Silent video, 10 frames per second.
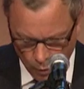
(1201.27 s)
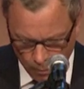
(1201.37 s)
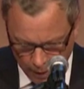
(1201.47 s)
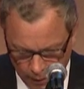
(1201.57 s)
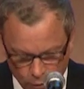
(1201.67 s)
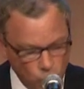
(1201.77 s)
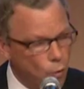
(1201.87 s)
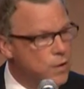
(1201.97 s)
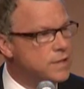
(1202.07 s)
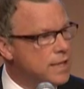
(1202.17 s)
be
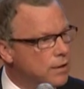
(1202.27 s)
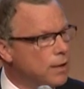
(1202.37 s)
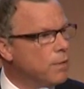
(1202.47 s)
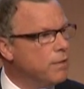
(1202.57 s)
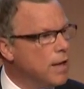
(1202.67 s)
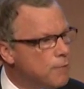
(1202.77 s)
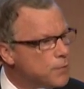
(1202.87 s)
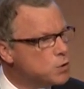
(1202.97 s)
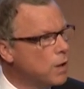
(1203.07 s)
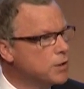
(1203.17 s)
towards dealing with the
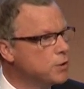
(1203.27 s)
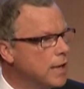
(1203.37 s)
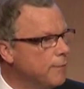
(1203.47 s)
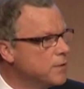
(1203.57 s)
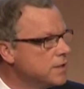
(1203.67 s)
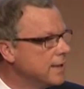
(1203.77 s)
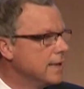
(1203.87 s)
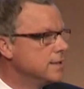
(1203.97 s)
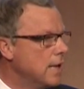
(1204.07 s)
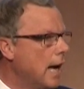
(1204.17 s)
infrastructure deficit that
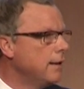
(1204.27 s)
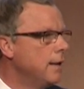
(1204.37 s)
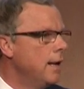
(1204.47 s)
has not